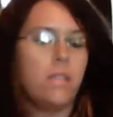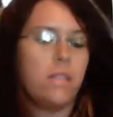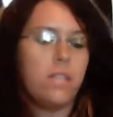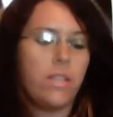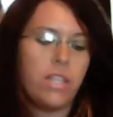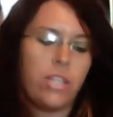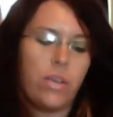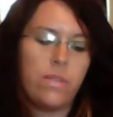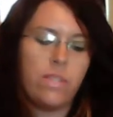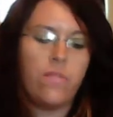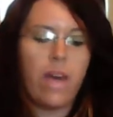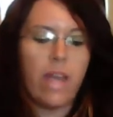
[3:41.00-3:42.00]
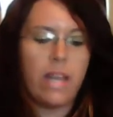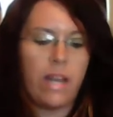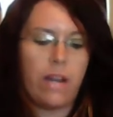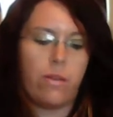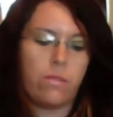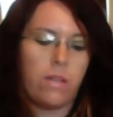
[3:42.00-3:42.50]
So they toast the valiant
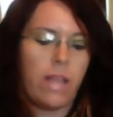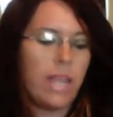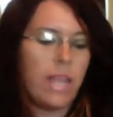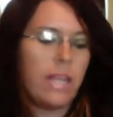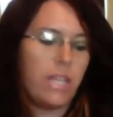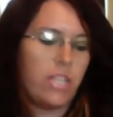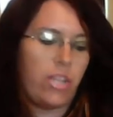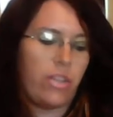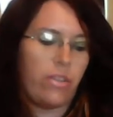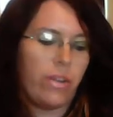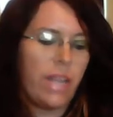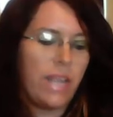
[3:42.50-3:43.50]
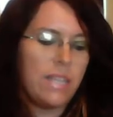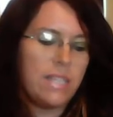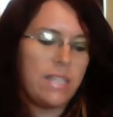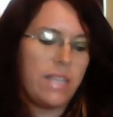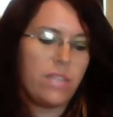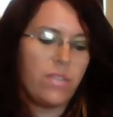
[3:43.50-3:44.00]
aeronaut and each other, and
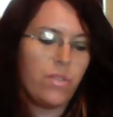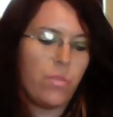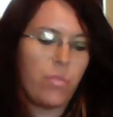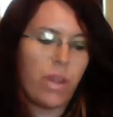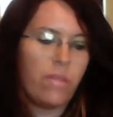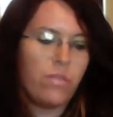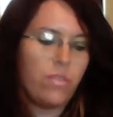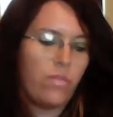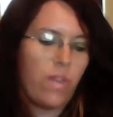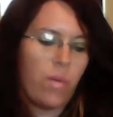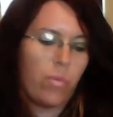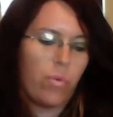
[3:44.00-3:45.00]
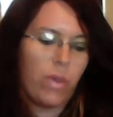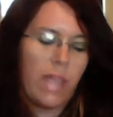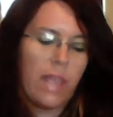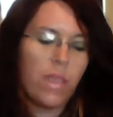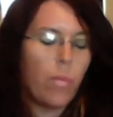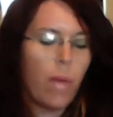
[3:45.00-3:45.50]
Caesar, the brave Josette boy,
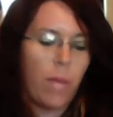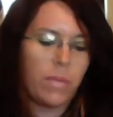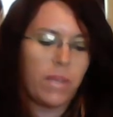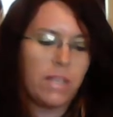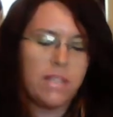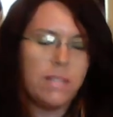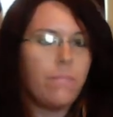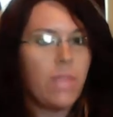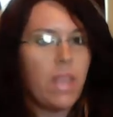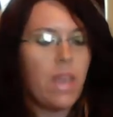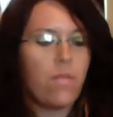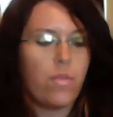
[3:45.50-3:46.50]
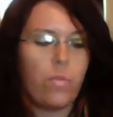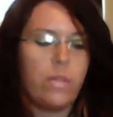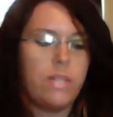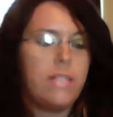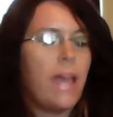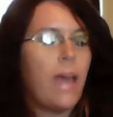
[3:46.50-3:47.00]
and the pumpkins.
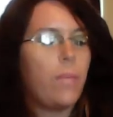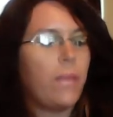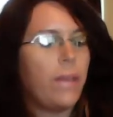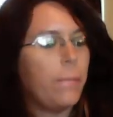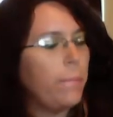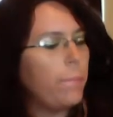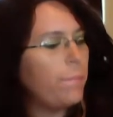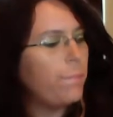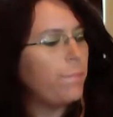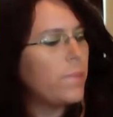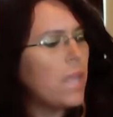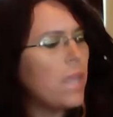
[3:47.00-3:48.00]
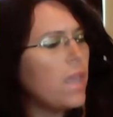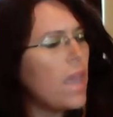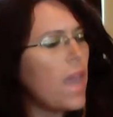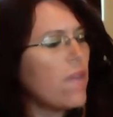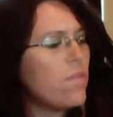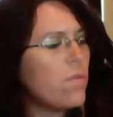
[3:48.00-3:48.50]
Everyone is happy.
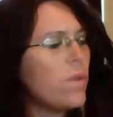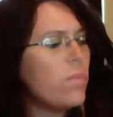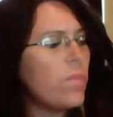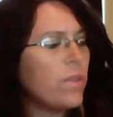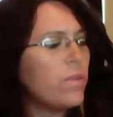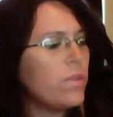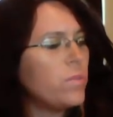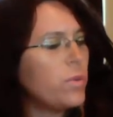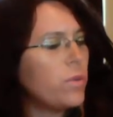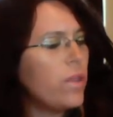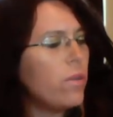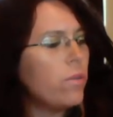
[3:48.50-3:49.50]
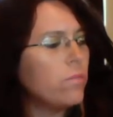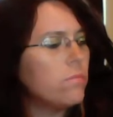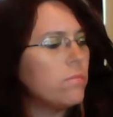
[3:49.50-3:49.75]
Everyone but Louis Berlot.